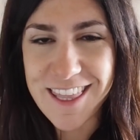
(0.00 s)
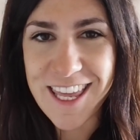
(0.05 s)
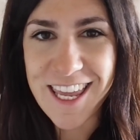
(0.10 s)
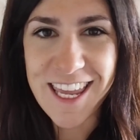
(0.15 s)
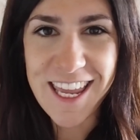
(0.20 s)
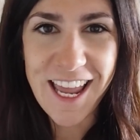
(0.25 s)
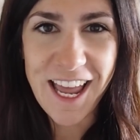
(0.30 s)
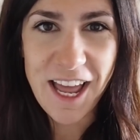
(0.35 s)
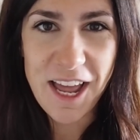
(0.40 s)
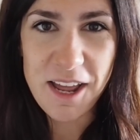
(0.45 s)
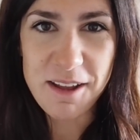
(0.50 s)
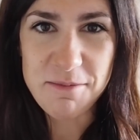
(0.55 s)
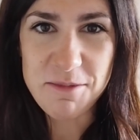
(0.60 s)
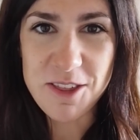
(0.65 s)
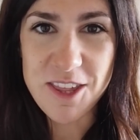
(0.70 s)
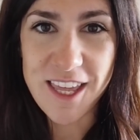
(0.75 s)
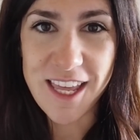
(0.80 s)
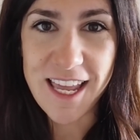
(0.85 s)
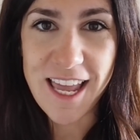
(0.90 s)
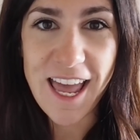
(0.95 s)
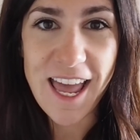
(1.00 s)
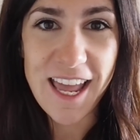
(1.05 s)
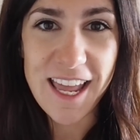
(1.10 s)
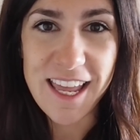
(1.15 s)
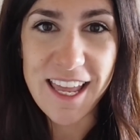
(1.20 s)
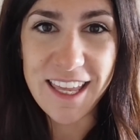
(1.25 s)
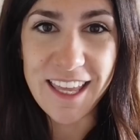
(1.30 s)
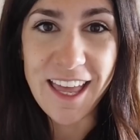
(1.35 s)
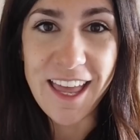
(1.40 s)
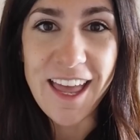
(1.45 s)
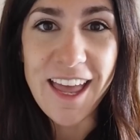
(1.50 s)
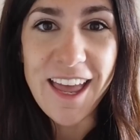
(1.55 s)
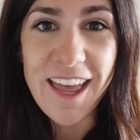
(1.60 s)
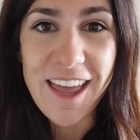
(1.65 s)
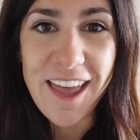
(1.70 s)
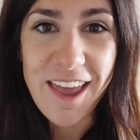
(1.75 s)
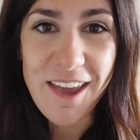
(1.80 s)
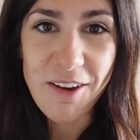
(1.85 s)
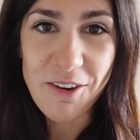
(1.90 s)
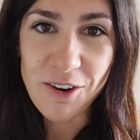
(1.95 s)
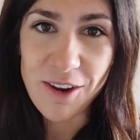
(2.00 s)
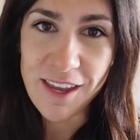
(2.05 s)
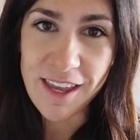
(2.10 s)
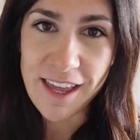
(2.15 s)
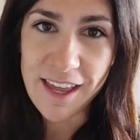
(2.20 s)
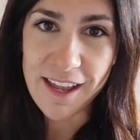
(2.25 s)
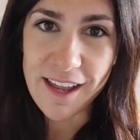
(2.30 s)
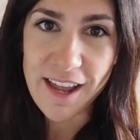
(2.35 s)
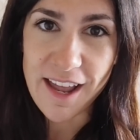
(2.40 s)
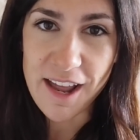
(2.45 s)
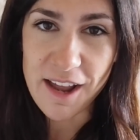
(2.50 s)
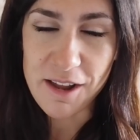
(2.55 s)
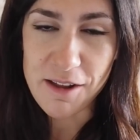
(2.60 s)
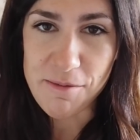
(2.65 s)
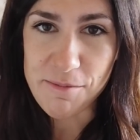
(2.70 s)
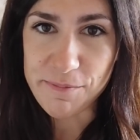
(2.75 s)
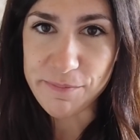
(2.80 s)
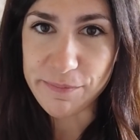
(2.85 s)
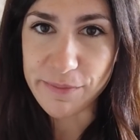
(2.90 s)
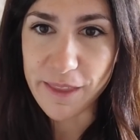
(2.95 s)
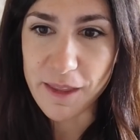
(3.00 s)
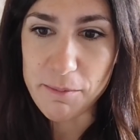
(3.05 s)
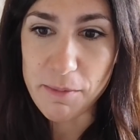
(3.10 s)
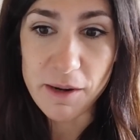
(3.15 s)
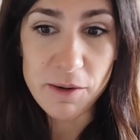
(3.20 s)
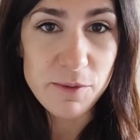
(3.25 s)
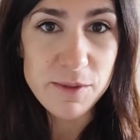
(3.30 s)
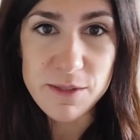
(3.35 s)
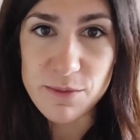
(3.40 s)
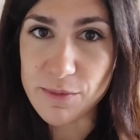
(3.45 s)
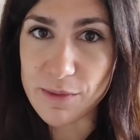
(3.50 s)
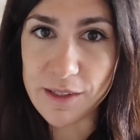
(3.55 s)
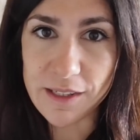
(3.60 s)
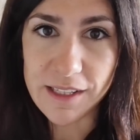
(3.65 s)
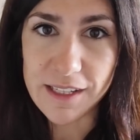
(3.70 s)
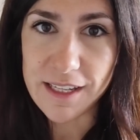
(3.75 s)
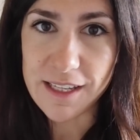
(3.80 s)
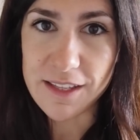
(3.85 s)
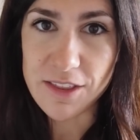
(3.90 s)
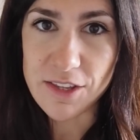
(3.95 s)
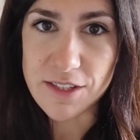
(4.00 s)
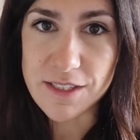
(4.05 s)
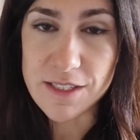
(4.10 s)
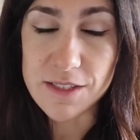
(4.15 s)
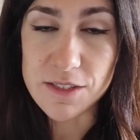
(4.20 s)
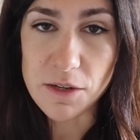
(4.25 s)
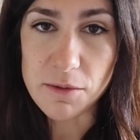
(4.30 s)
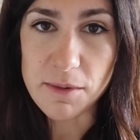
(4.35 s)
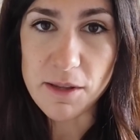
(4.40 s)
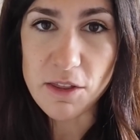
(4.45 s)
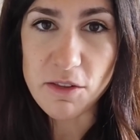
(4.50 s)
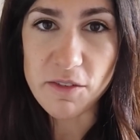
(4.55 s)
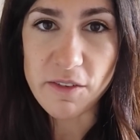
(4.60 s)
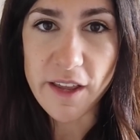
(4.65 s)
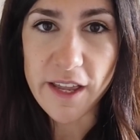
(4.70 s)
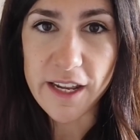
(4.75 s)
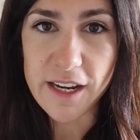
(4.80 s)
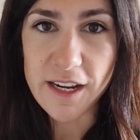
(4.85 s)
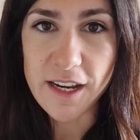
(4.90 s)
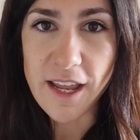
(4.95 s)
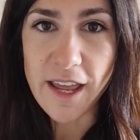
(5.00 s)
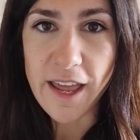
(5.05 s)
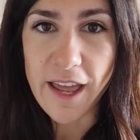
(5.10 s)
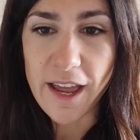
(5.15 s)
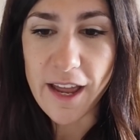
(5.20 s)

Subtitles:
the GA area, but it was really just so much fun.